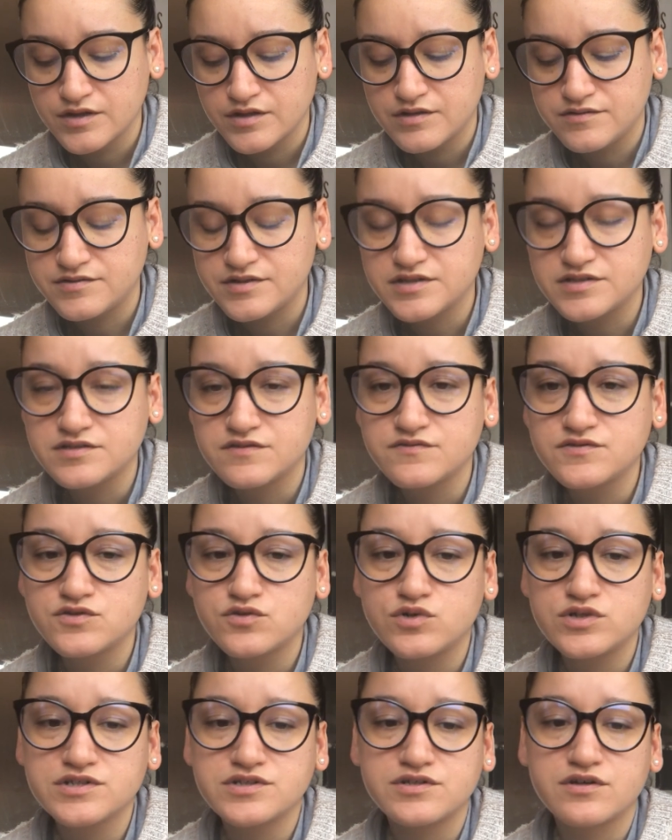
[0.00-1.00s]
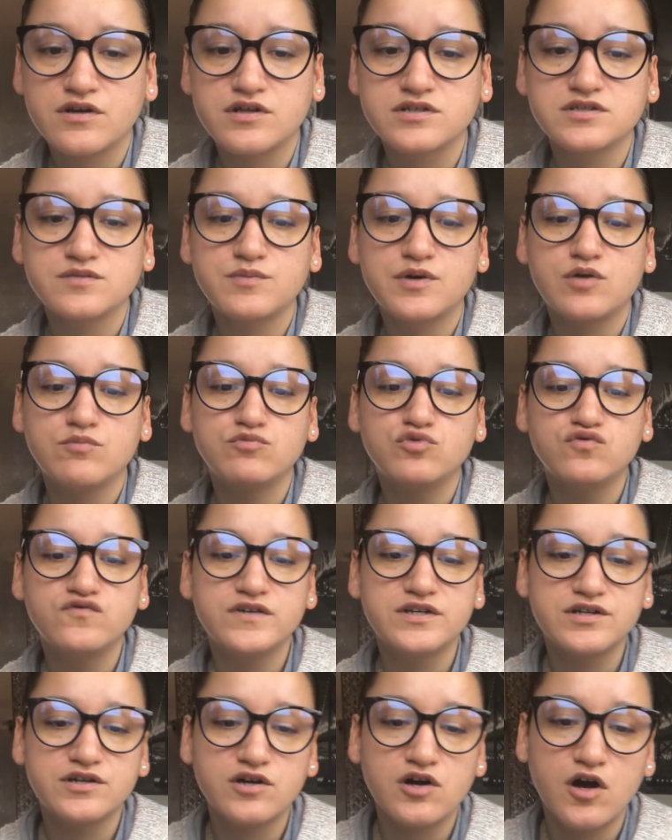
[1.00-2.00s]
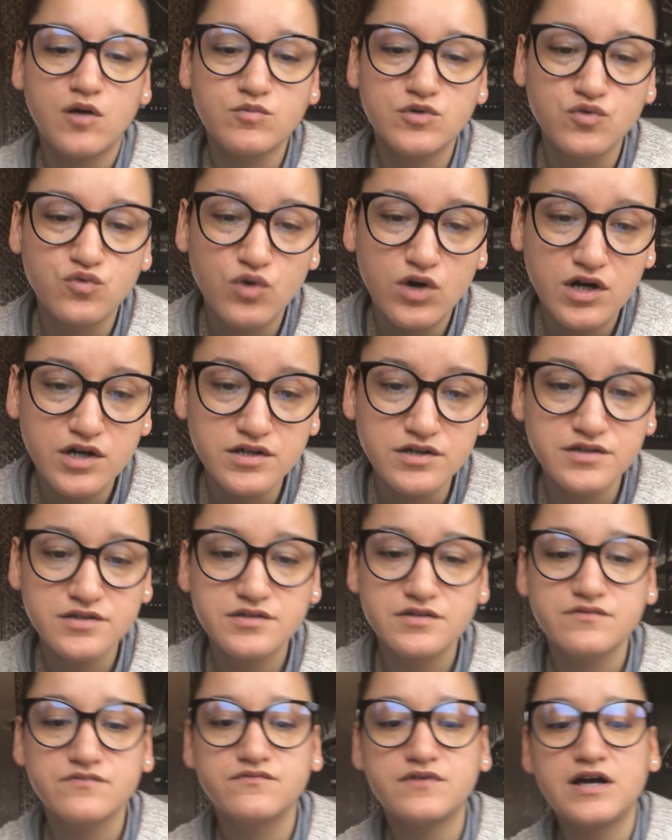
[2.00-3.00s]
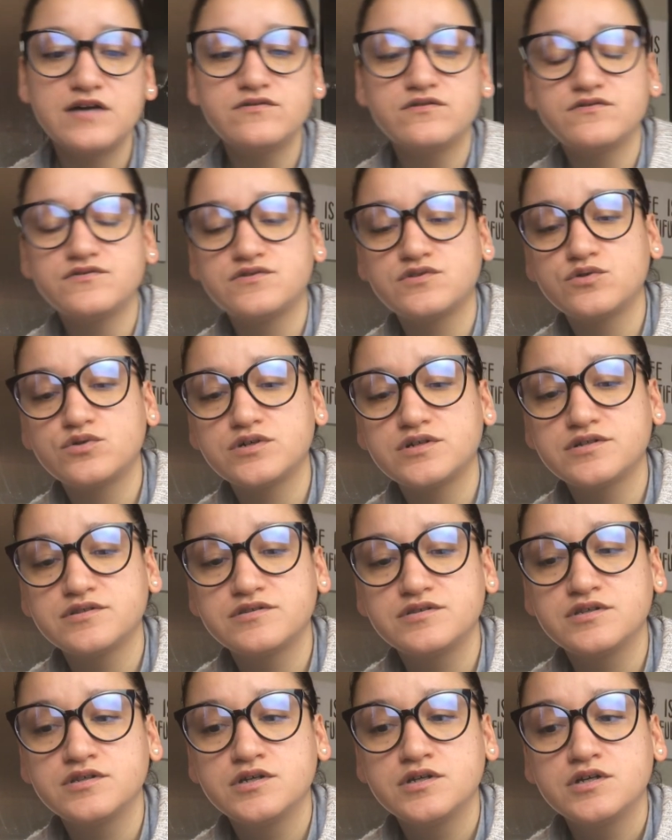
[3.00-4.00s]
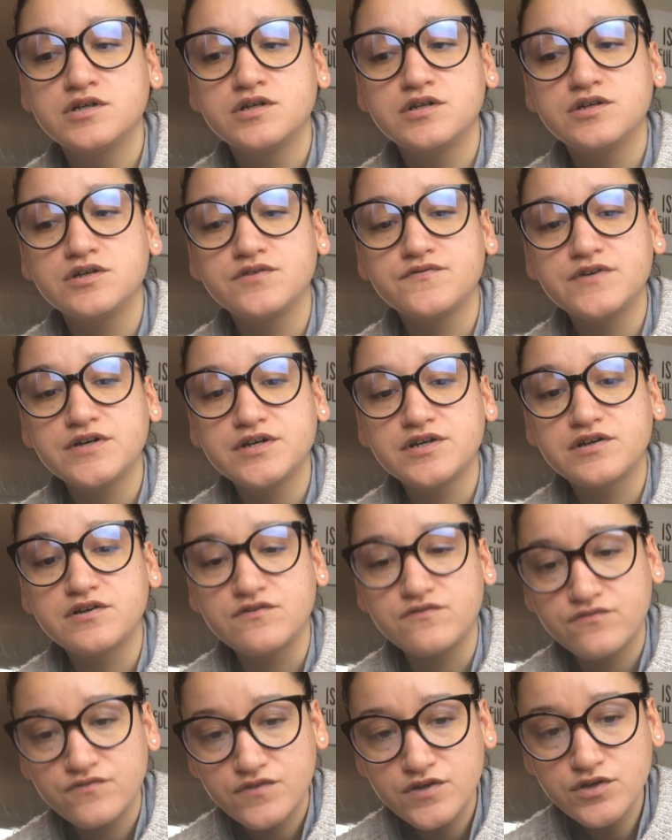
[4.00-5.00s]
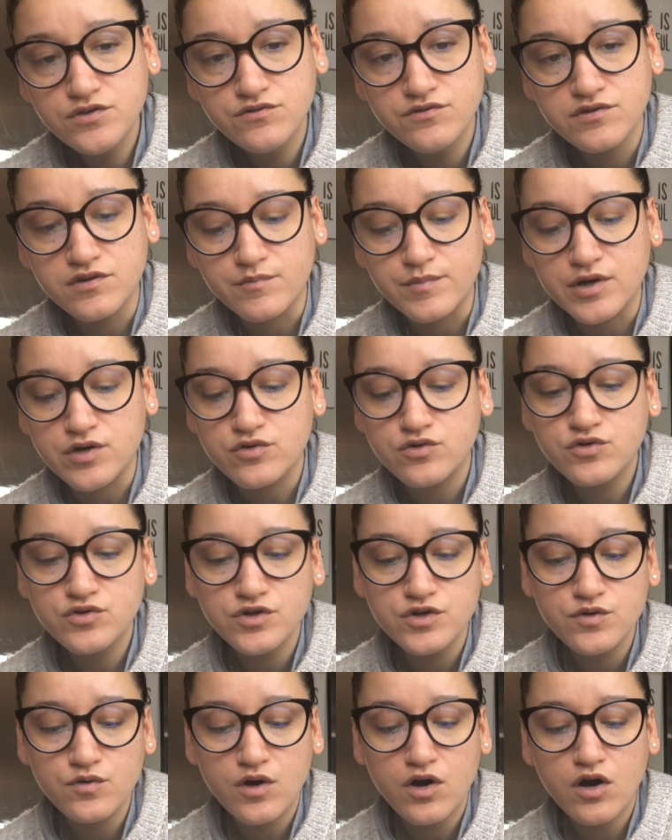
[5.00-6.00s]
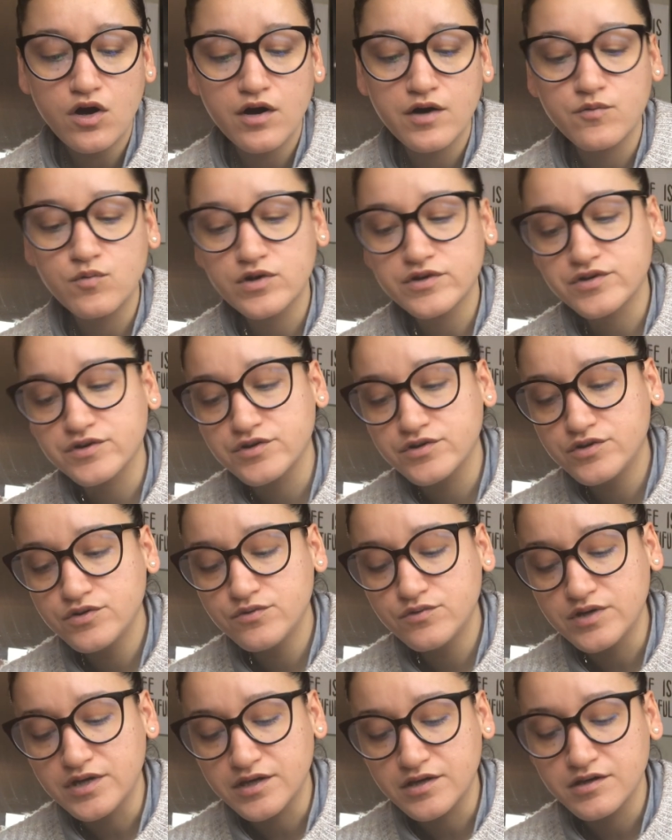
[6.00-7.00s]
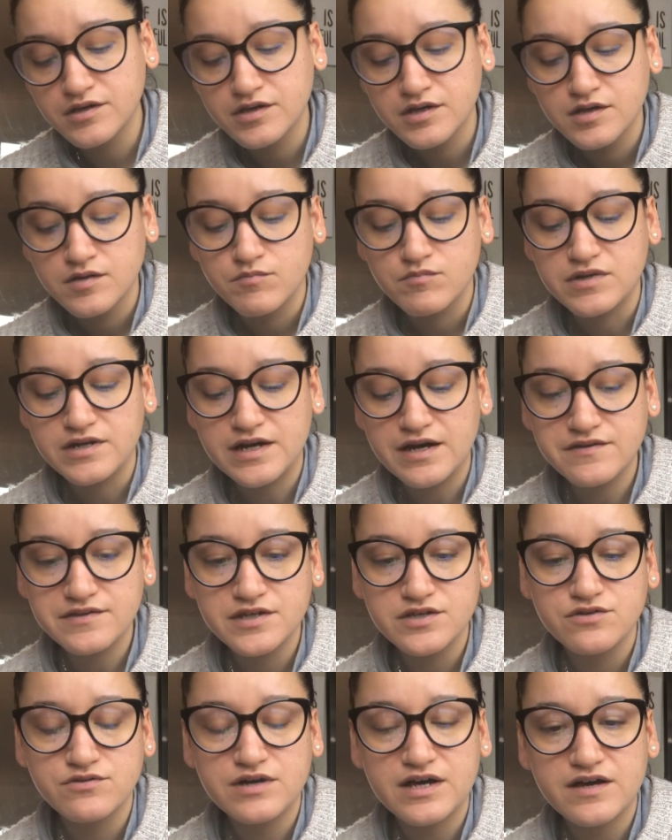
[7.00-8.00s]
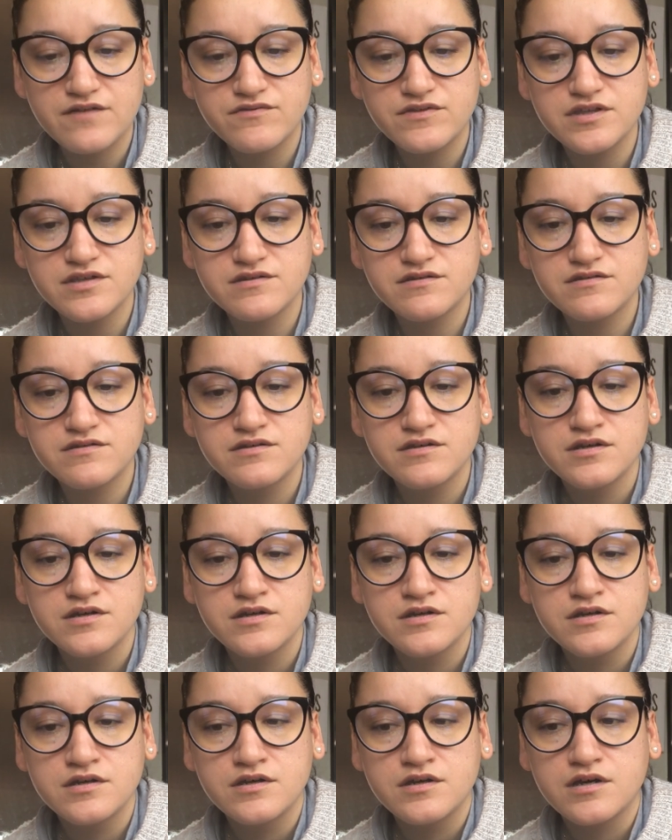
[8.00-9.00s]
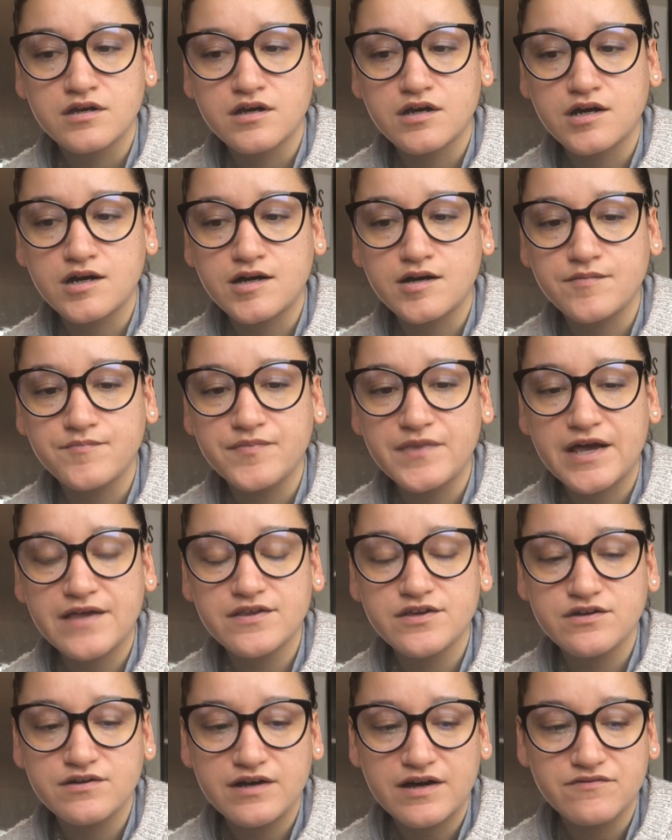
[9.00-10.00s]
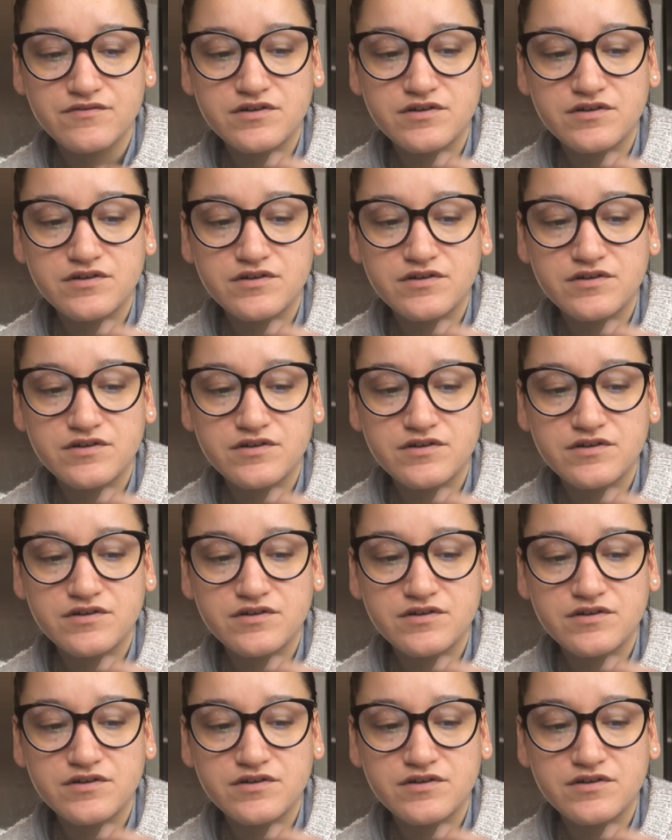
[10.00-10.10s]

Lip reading: Six of Swords talks about moving to calmer waters. Five of Swords, you're very confused about who you are and what you're doing. But now that you have this, now that you have